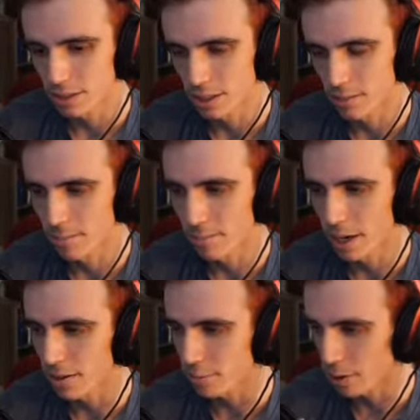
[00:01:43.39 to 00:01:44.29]
he
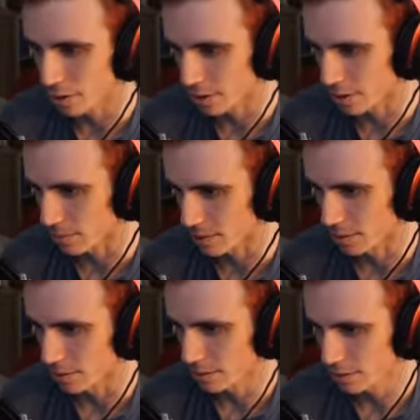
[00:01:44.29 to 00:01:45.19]
may have broken something
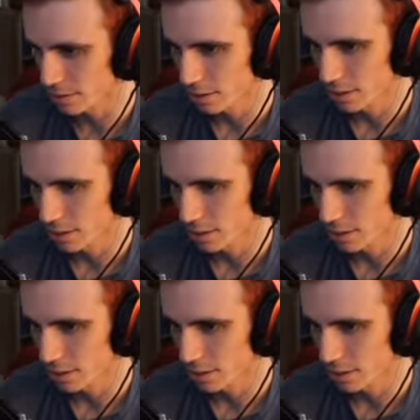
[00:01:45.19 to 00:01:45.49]
else.